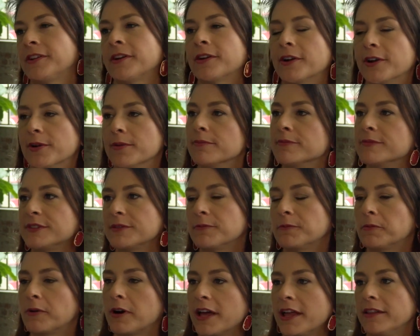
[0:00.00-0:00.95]
terms
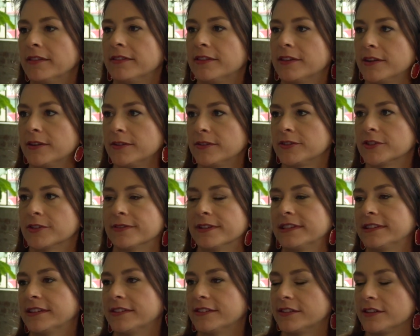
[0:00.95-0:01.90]
what the
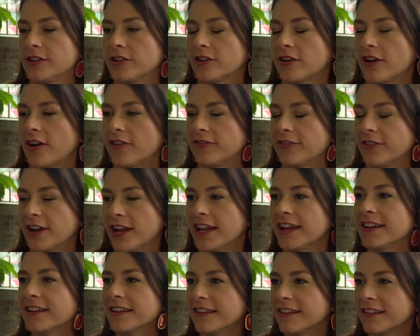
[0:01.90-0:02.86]
services that you're offering?